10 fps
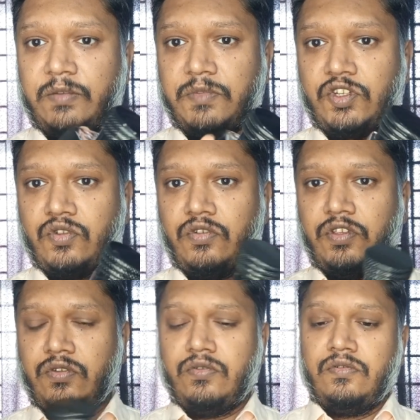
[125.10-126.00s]
let me show
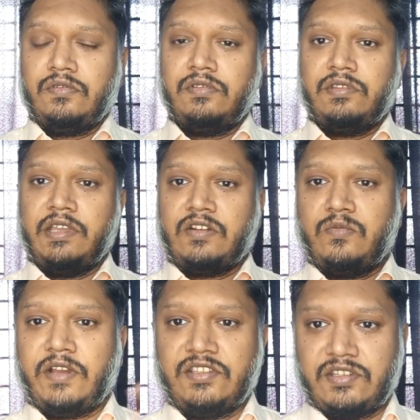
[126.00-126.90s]
you the
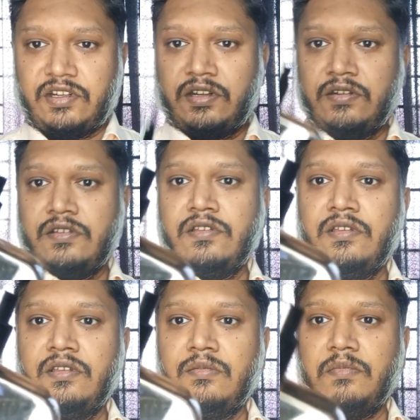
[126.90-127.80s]
atomizer.
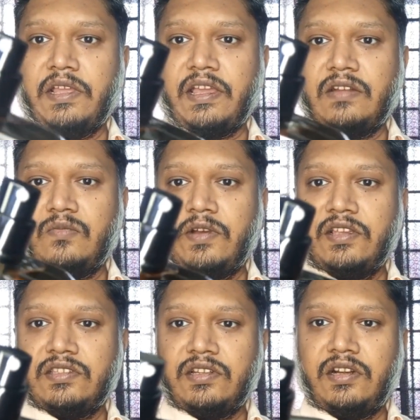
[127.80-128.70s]
Black
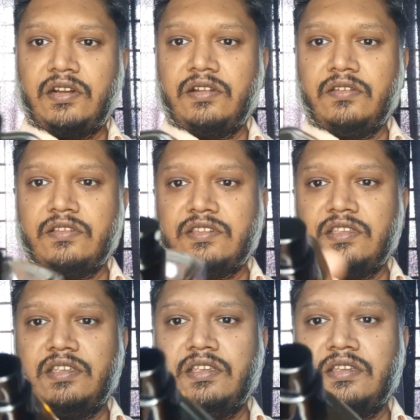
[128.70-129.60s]
atomizer, you can
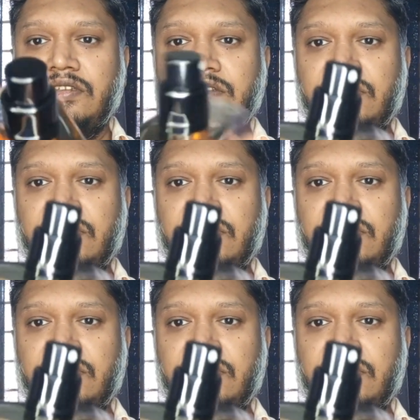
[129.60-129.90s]
see